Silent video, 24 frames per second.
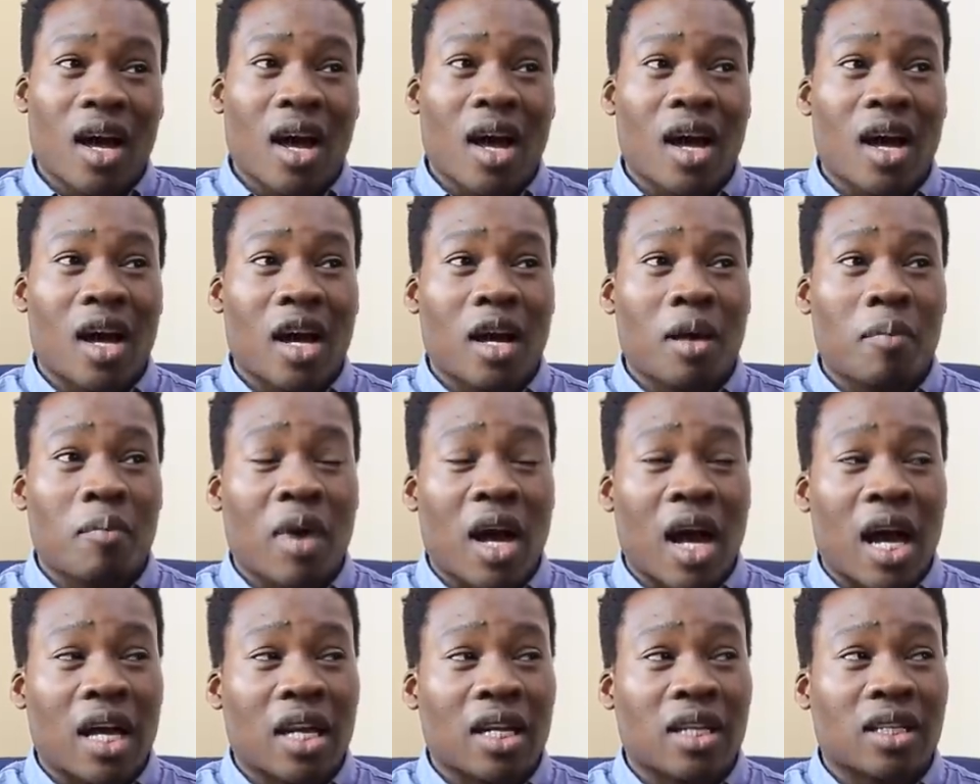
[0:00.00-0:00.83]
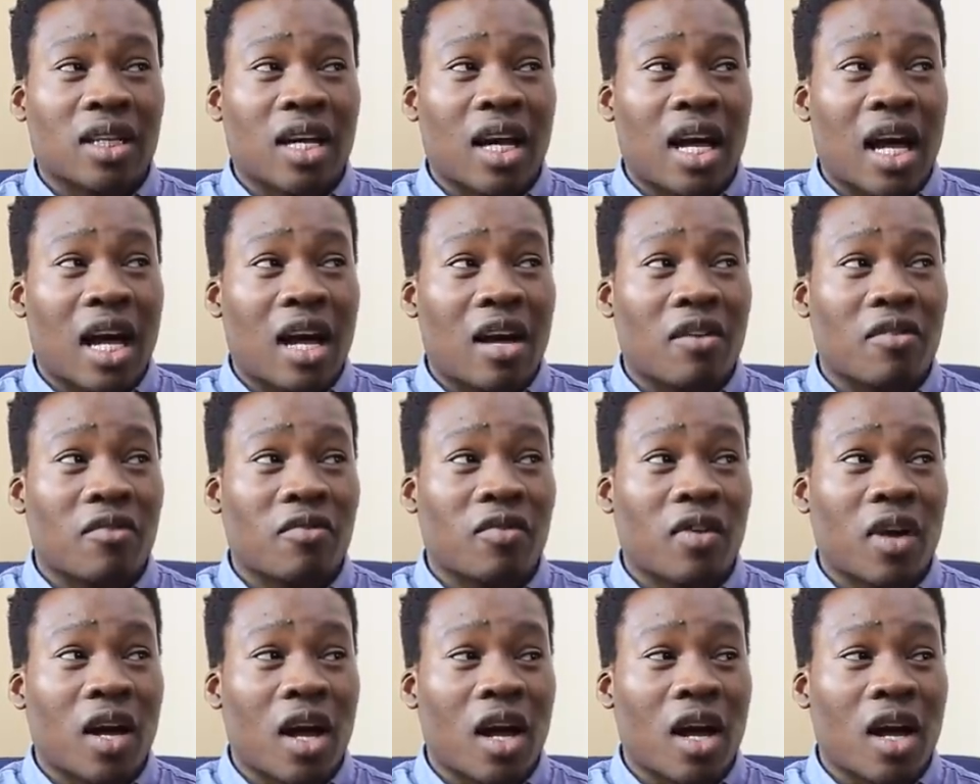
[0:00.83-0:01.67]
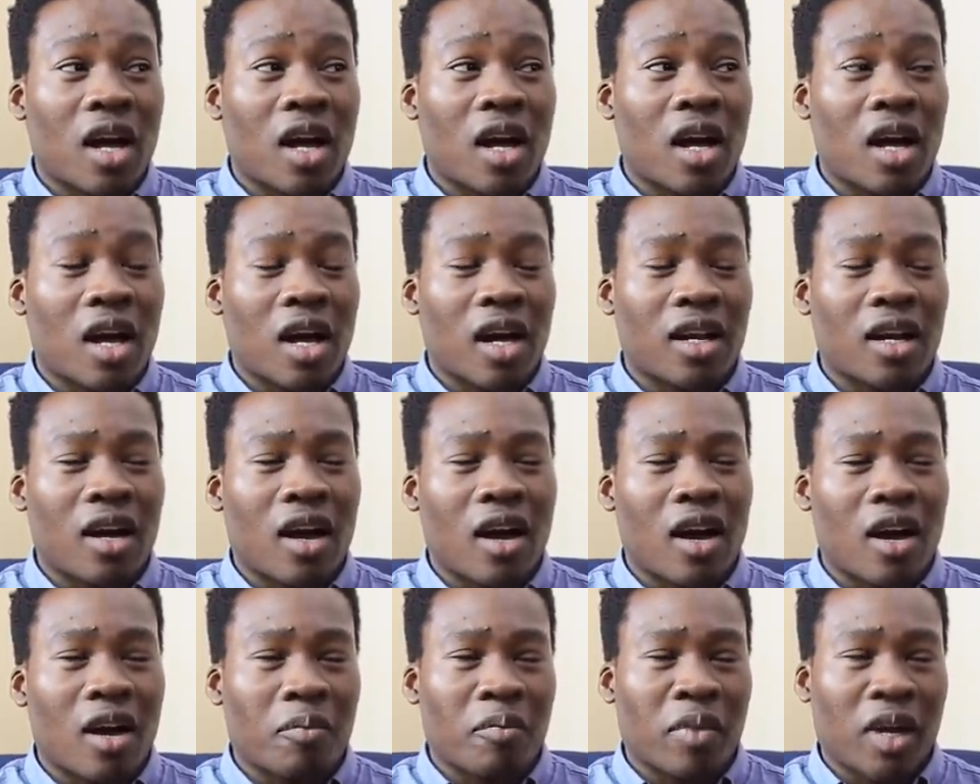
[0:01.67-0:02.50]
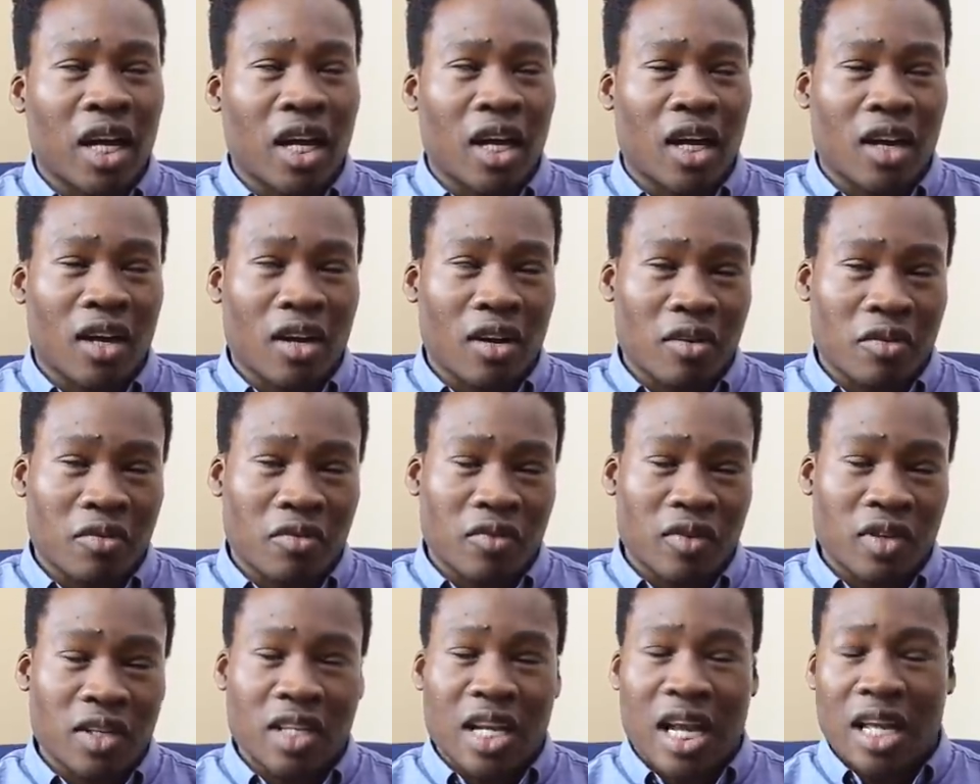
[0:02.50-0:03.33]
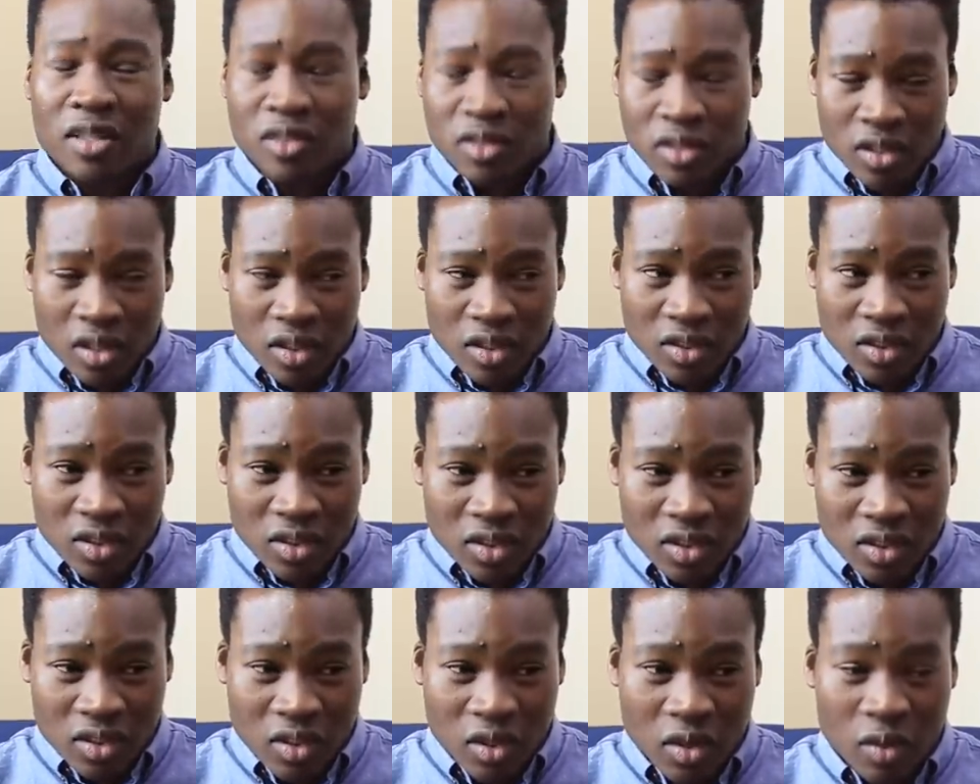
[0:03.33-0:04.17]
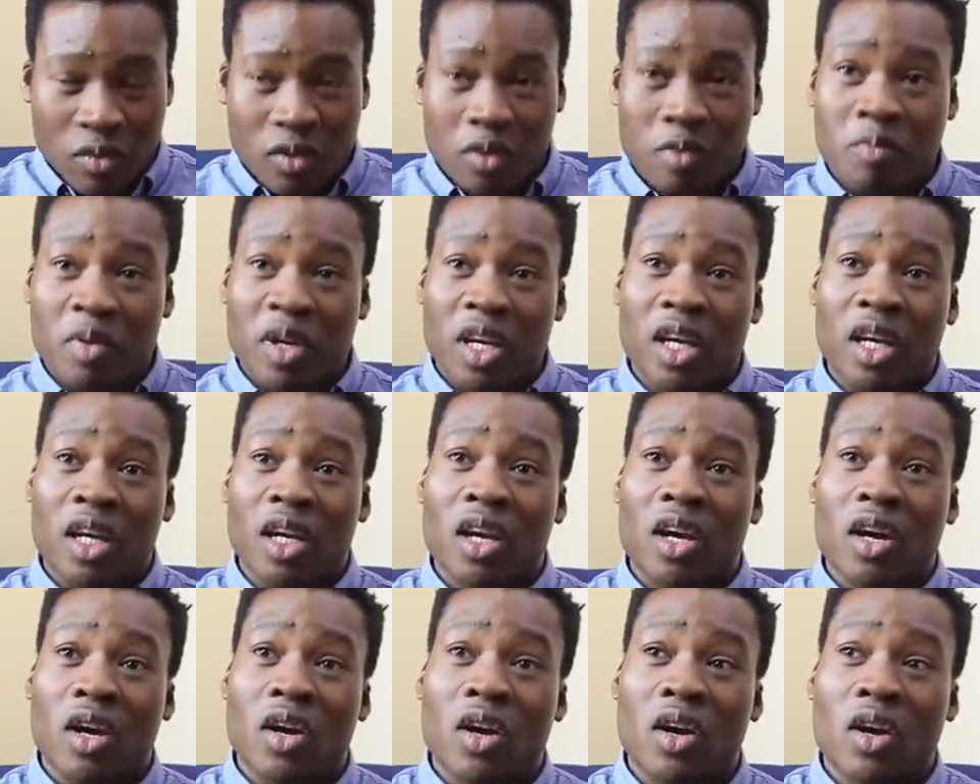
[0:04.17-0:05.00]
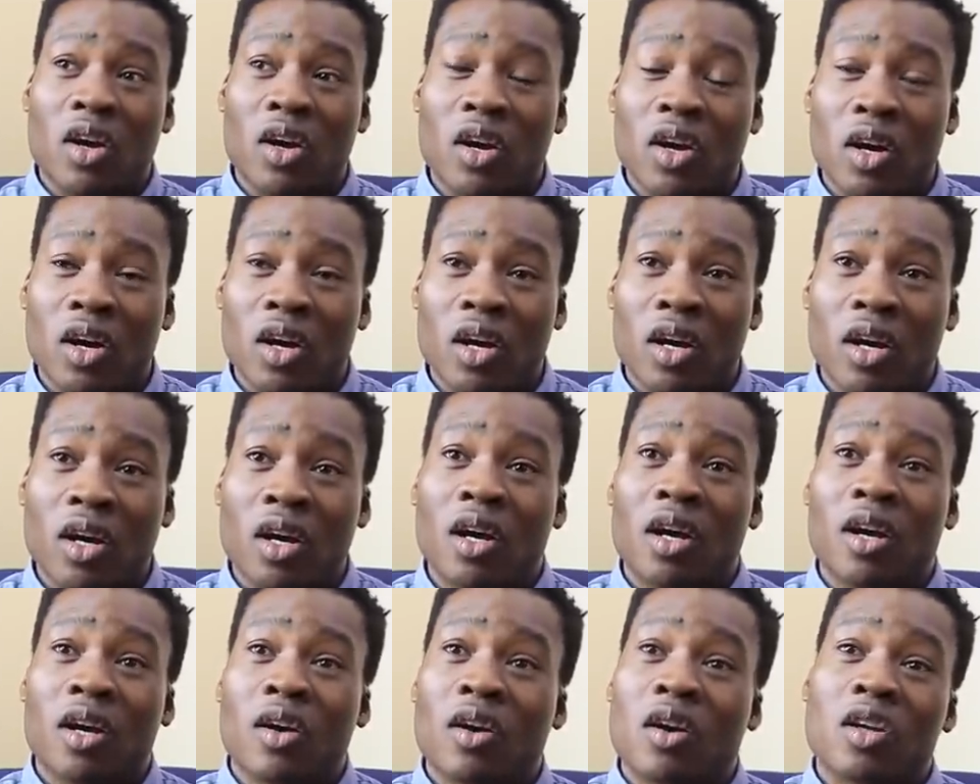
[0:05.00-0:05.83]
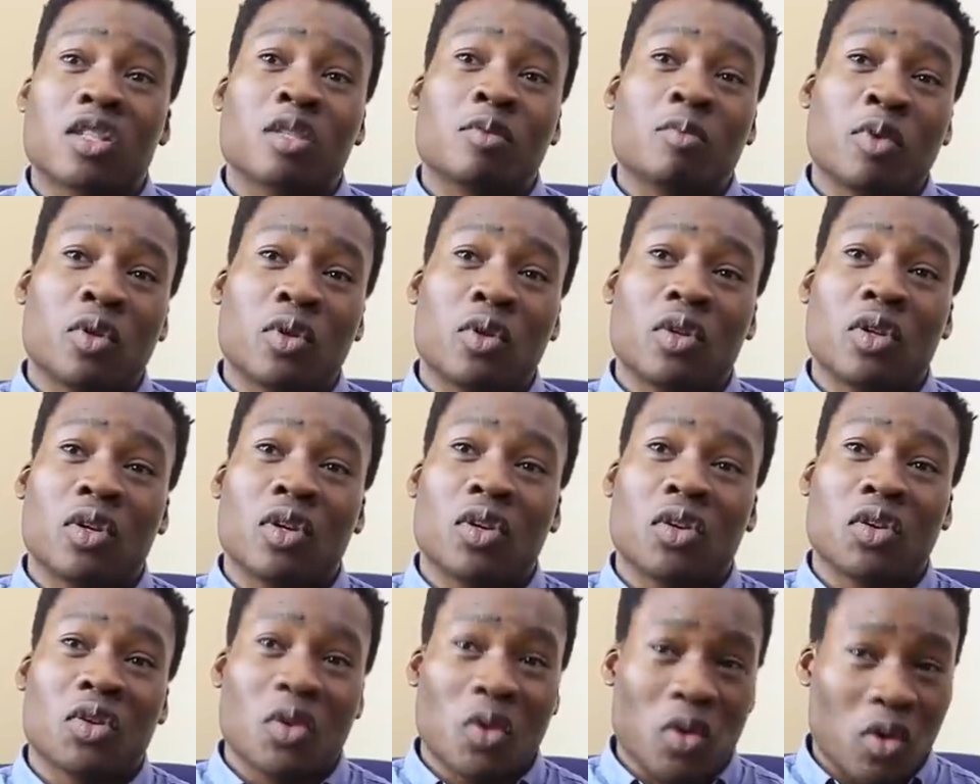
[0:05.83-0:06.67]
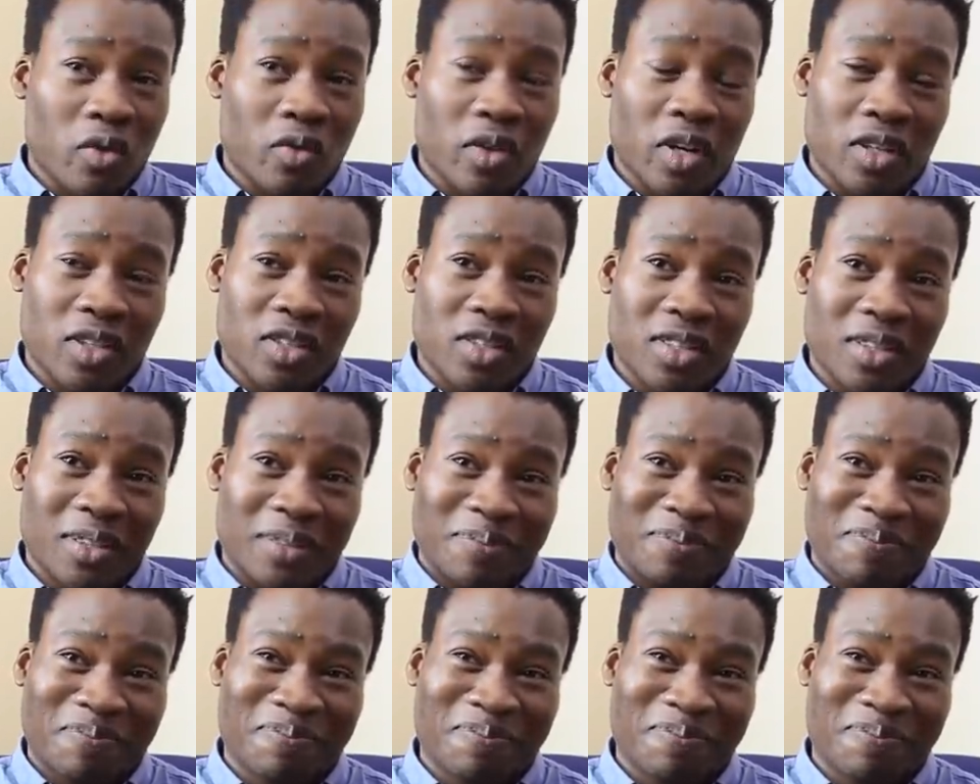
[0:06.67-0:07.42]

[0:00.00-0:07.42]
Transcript: Um, and have uh, an army of dancers who would be her gospel chorus.